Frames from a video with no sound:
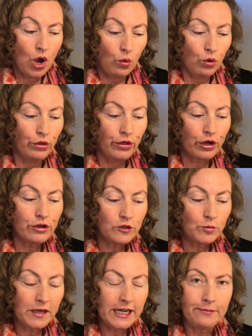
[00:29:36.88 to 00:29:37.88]
Well,
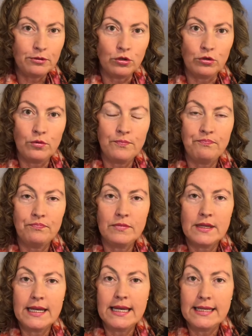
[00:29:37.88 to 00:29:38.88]
those people,
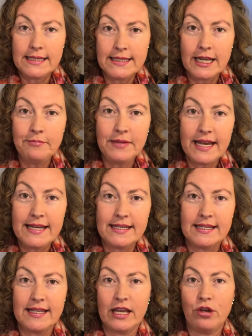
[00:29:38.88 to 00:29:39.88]
in some
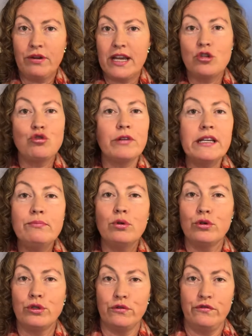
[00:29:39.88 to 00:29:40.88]
cases, they create dream
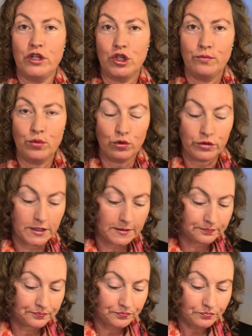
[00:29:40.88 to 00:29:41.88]
boards or vision boards.
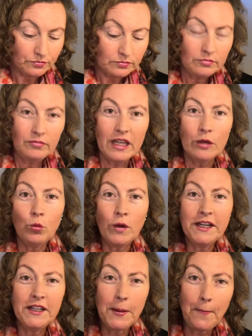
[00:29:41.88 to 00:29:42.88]
And
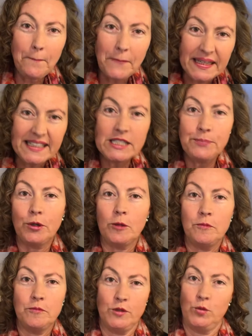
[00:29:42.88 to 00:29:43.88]
one of the biggest
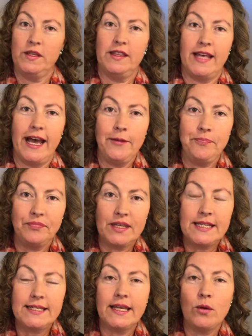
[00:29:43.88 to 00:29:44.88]
problems with that
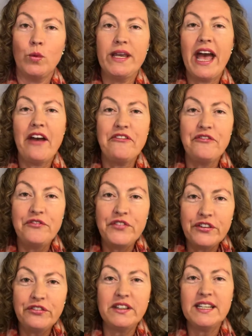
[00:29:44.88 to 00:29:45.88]
is that we have
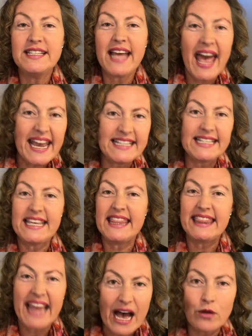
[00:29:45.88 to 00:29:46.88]
50 to
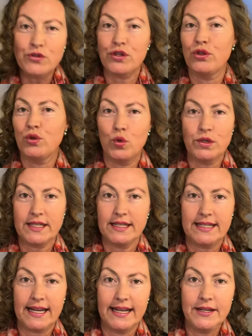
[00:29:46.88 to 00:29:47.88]
80,000 thoughts a
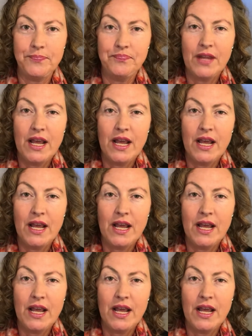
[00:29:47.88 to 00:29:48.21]
day.